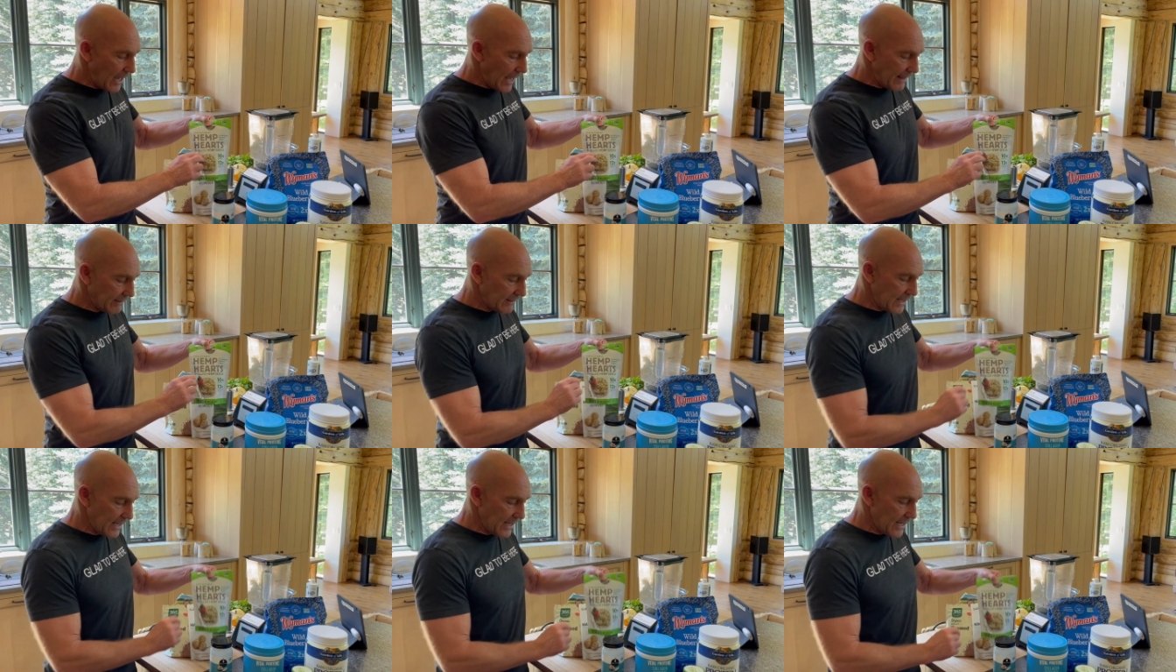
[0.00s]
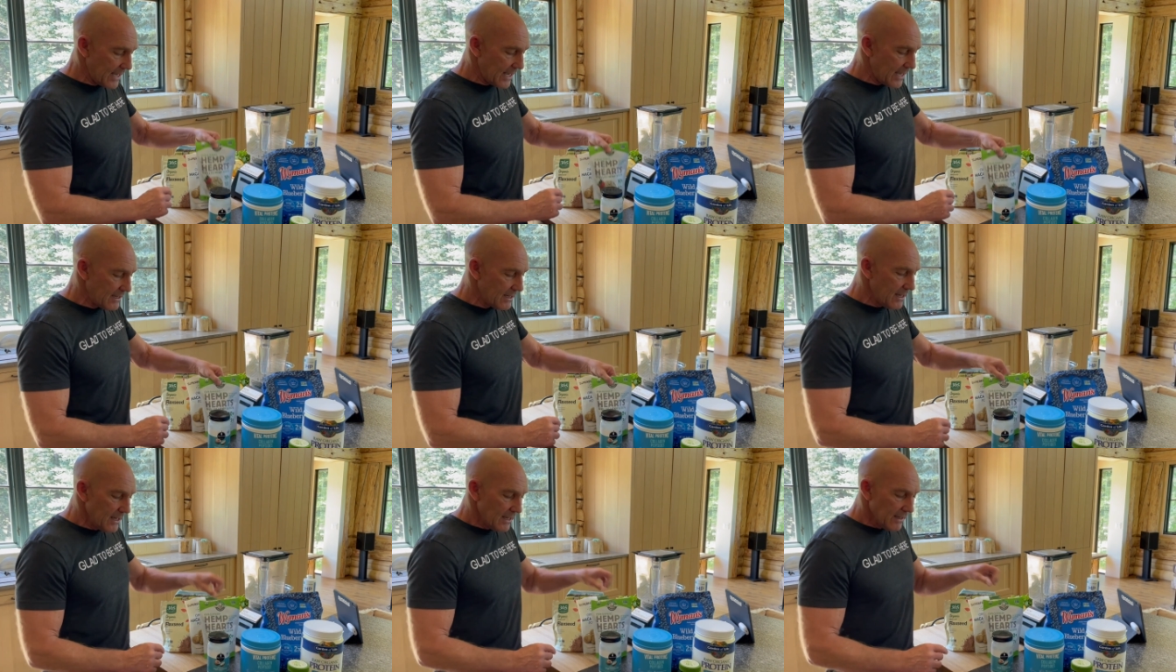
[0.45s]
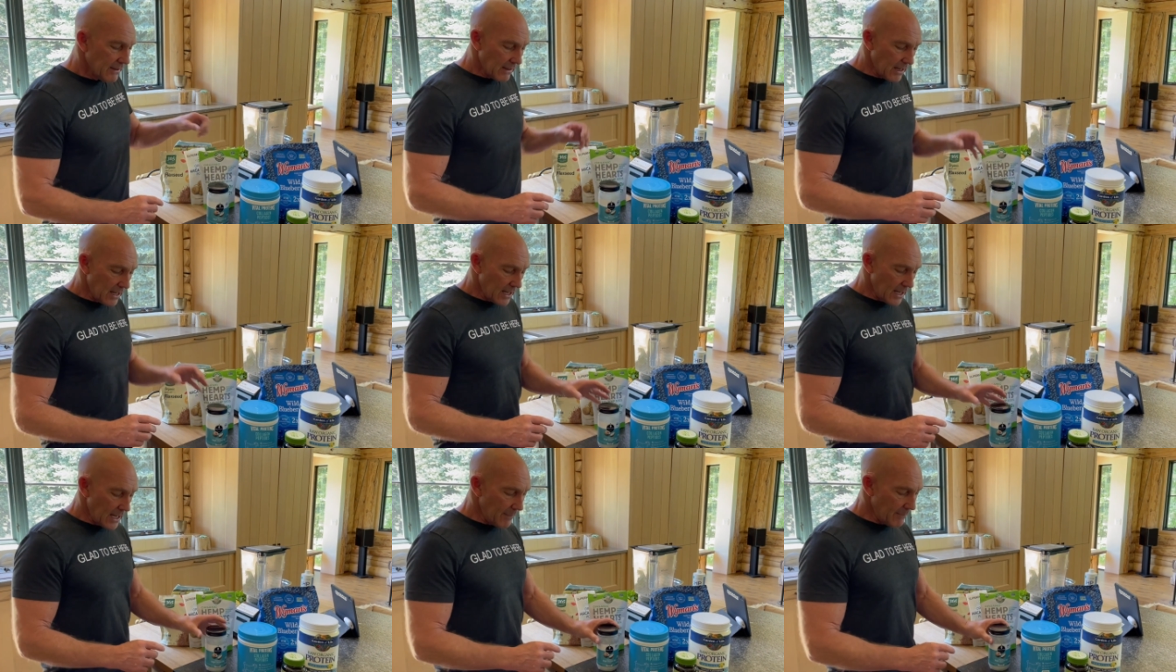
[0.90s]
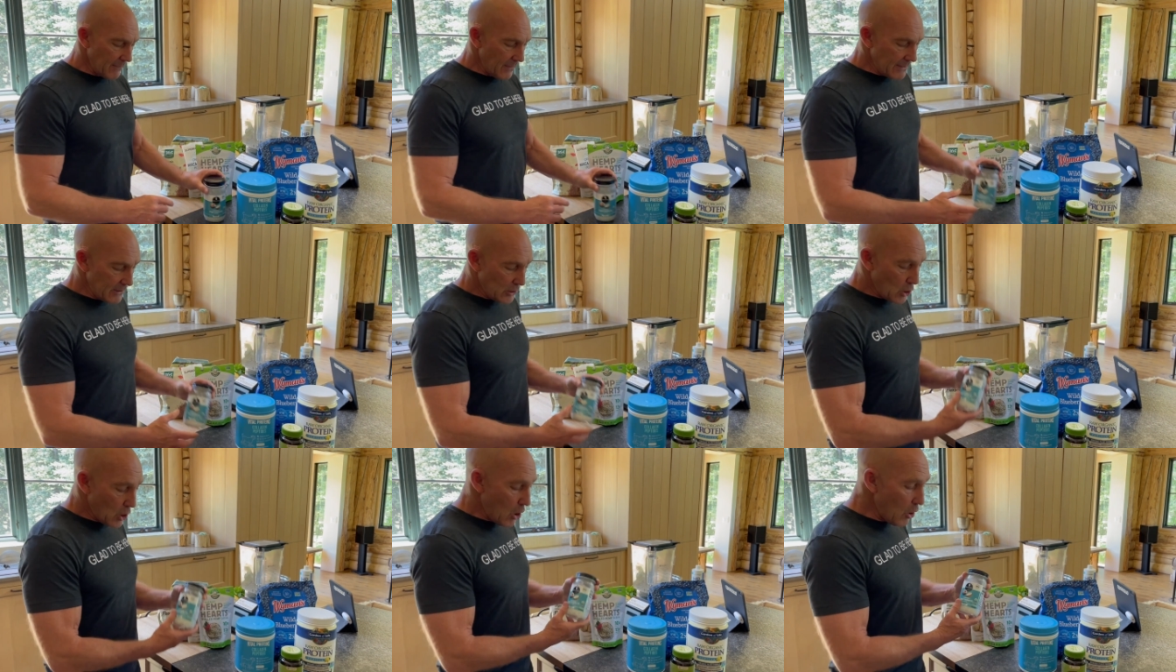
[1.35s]
at the end. Um,
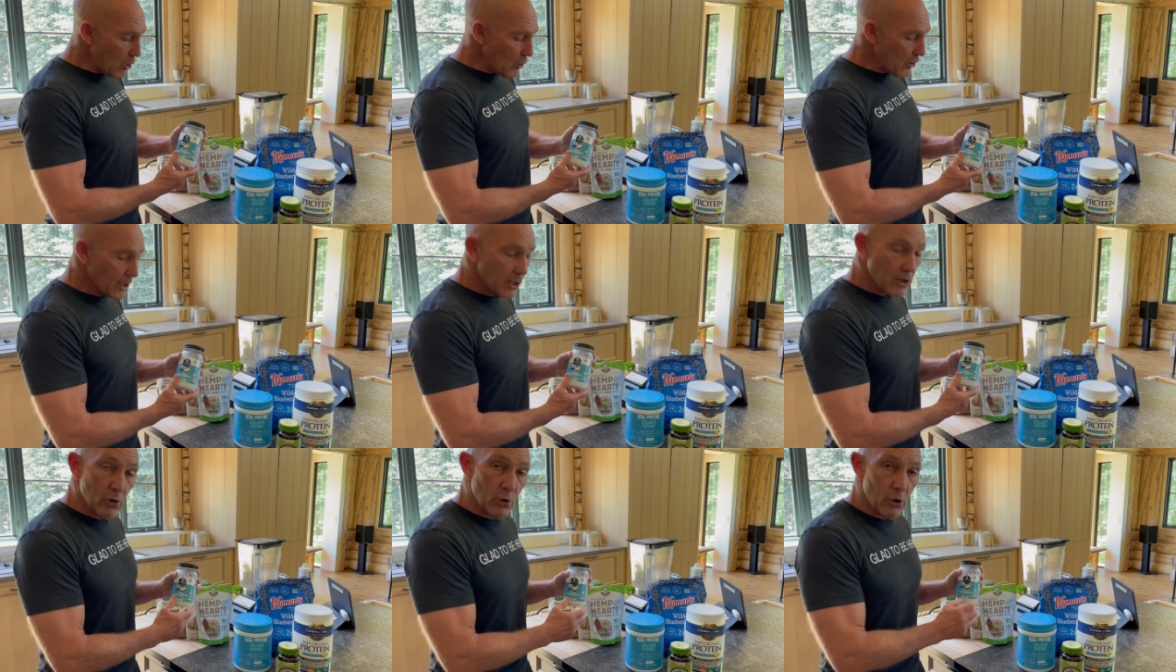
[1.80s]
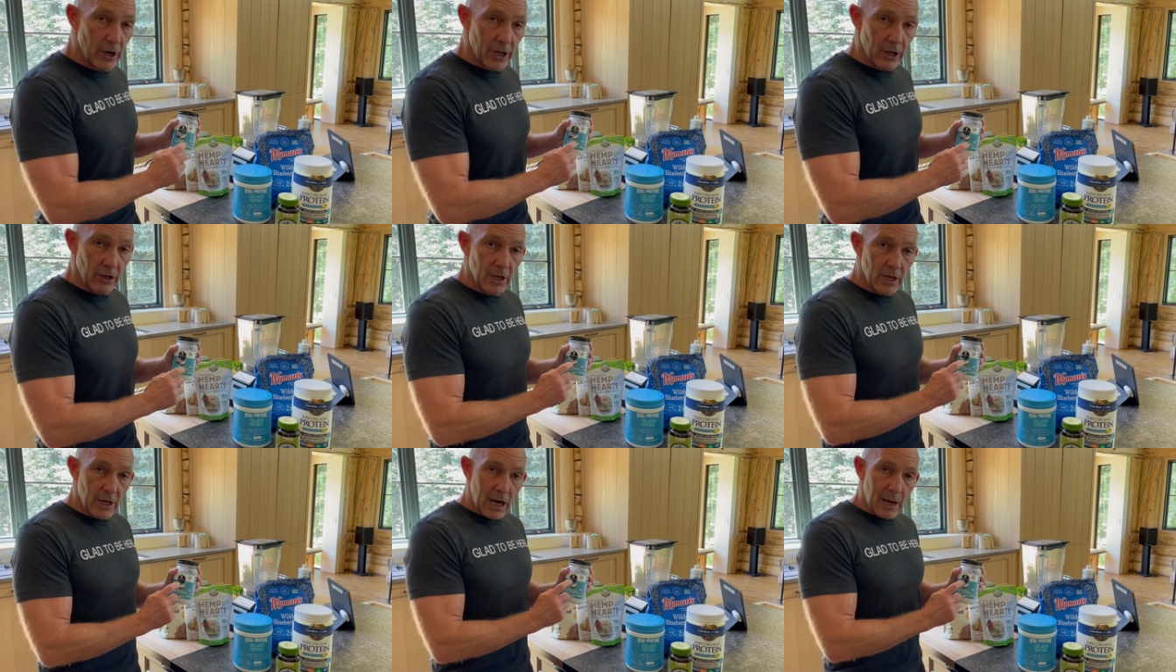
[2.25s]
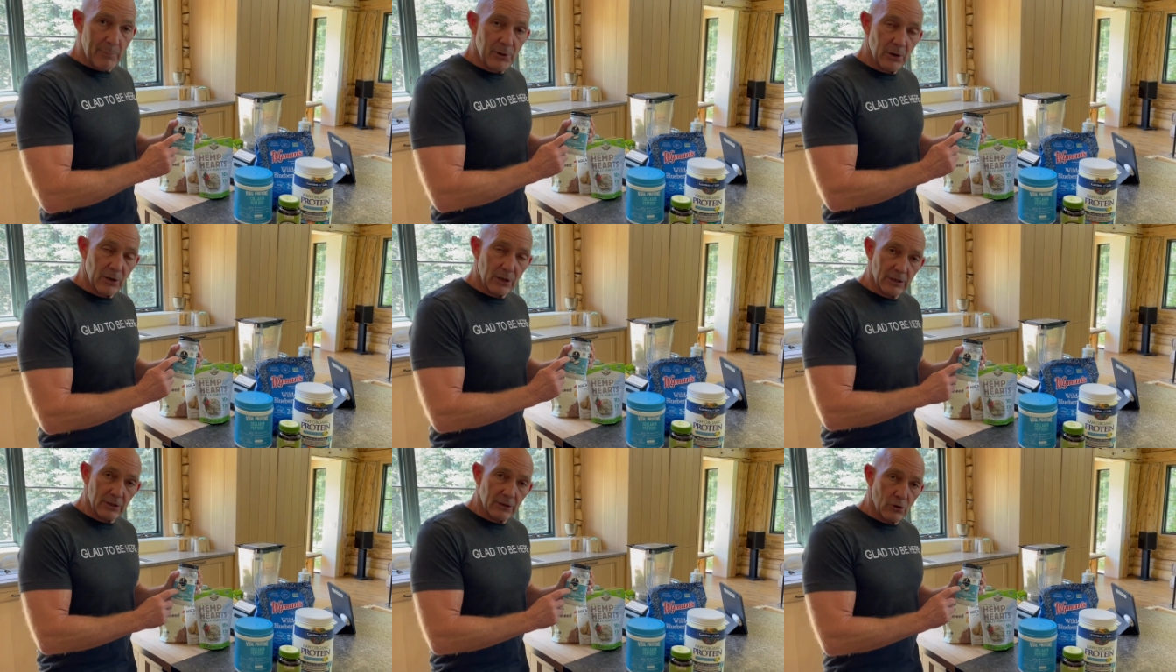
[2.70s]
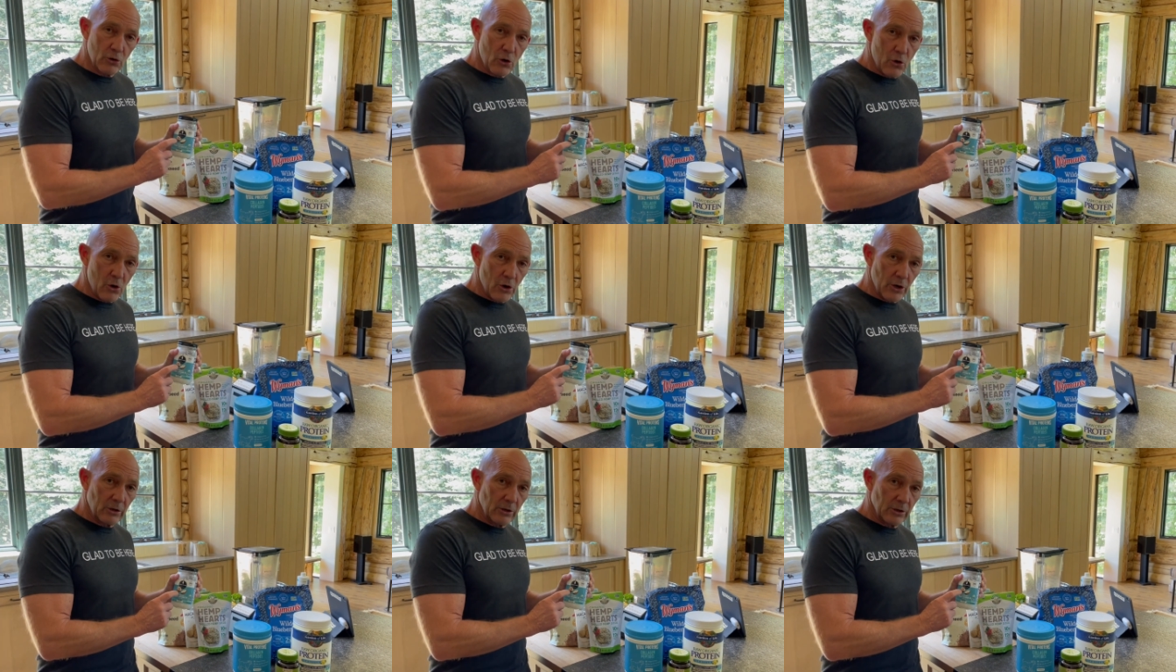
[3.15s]
coconut oil, I'll put a little
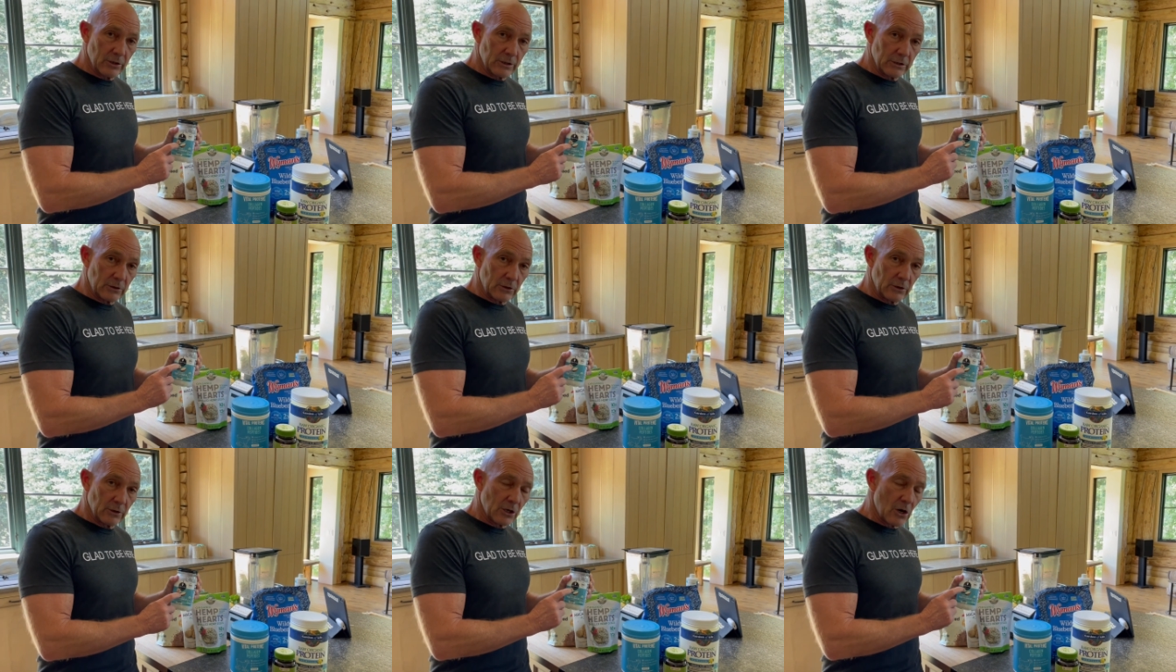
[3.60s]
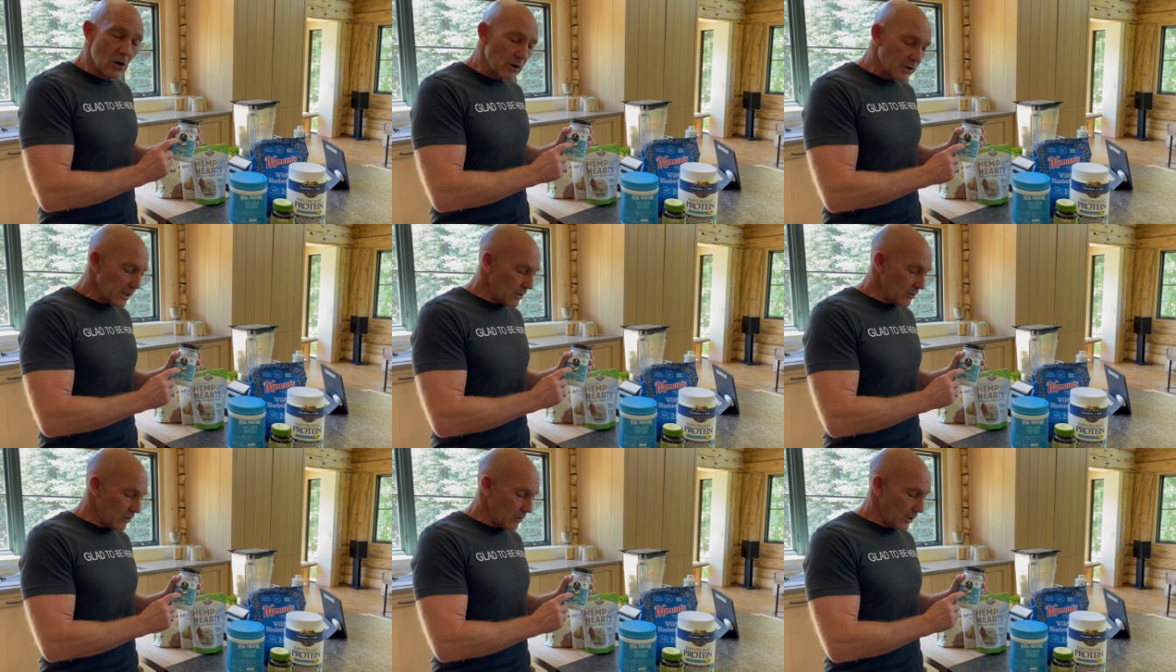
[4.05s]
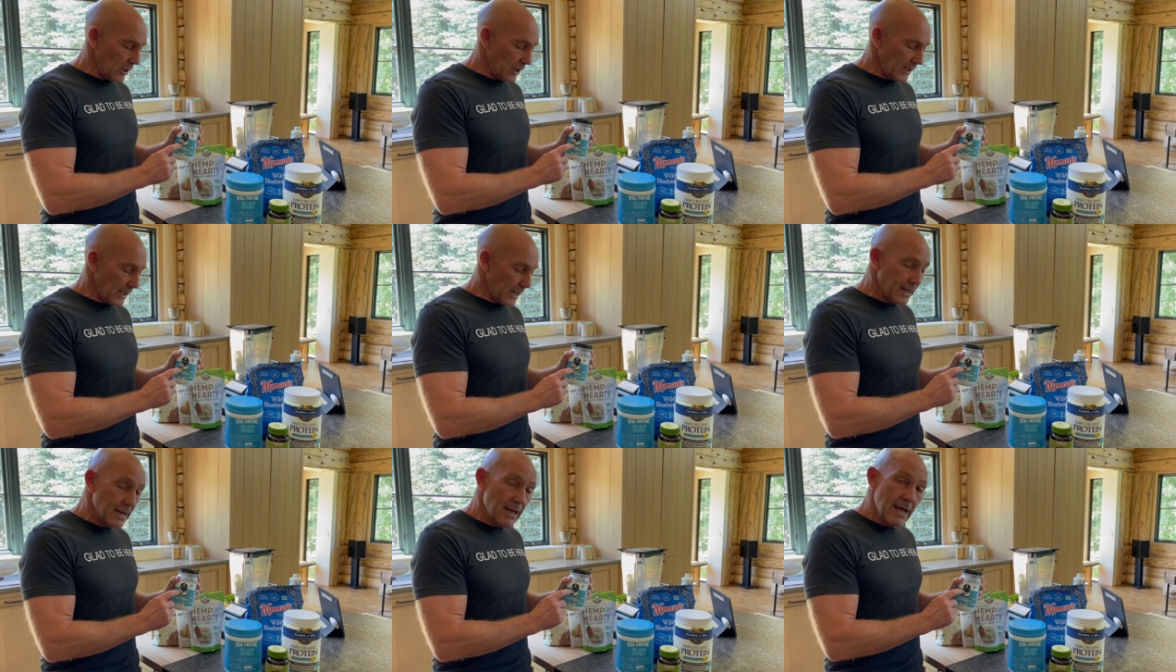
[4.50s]
coconut oil, coconut oil in.